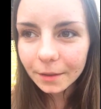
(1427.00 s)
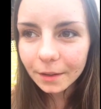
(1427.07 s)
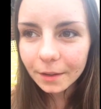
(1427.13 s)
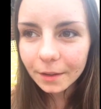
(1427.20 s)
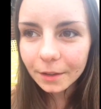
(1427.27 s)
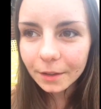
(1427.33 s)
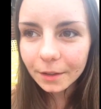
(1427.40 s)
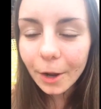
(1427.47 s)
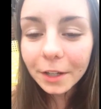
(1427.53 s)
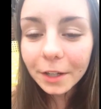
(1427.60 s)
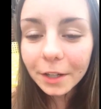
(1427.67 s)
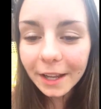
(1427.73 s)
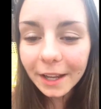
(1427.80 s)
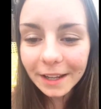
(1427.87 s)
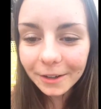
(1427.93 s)
no one
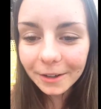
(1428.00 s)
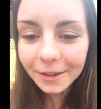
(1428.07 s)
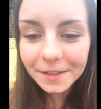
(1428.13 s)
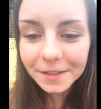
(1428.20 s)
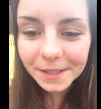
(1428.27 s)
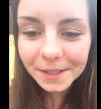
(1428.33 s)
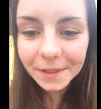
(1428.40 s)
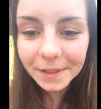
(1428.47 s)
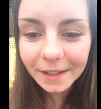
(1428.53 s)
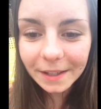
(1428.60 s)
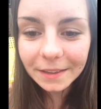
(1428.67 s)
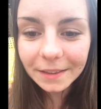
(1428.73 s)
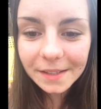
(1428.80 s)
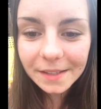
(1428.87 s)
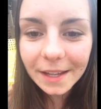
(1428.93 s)
can guarantee me that
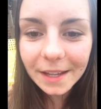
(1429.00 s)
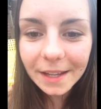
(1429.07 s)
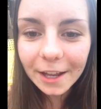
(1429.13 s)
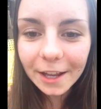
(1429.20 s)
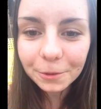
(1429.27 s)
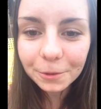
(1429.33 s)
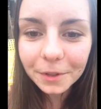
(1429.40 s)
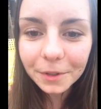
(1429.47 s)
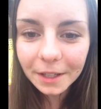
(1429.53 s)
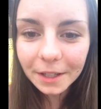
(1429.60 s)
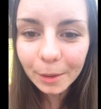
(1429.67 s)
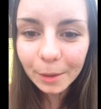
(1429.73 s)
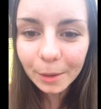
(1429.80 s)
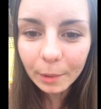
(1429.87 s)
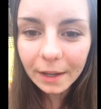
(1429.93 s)
this cat food that
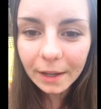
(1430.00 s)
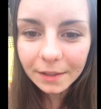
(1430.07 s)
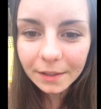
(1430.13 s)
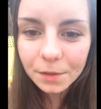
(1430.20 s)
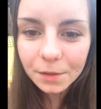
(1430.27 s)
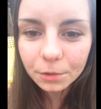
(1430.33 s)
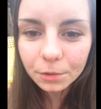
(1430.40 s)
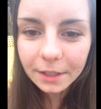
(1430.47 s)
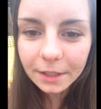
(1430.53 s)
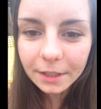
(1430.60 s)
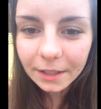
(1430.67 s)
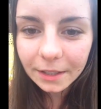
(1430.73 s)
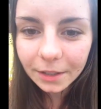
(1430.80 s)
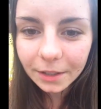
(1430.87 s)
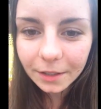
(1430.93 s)
I buy is
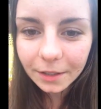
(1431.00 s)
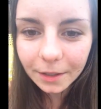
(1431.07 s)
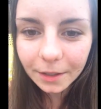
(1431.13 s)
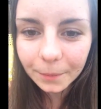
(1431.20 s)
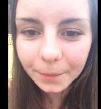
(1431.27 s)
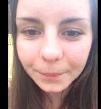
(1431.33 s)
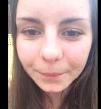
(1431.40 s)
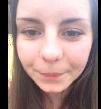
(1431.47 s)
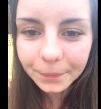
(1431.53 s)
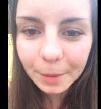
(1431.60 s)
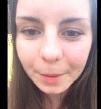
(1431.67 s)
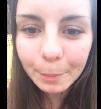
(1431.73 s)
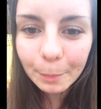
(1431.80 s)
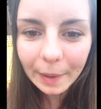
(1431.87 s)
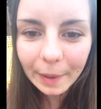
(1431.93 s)
really
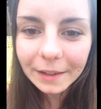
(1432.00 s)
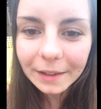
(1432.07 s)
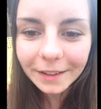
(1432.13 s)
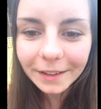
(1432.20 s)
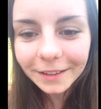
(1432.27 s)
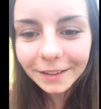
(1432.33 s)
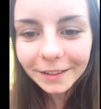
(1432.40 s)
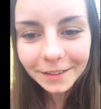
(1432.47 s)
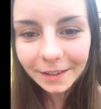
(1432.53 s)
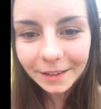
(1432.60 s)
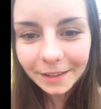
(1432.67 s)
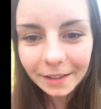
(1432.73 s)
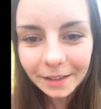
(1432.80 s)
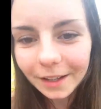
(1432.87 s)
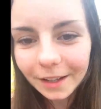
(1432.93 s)
better
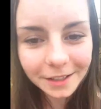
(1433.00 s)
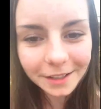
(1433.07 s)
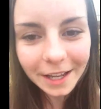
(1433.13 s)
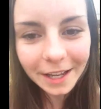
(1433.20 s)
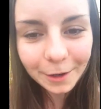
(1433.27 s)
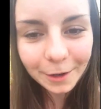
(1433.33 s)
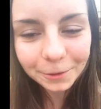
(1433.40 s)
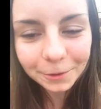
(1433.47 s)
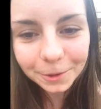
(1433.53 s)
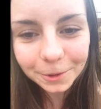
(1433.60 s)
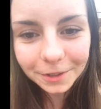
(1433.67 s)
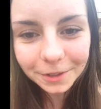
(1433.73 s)
than other cat food.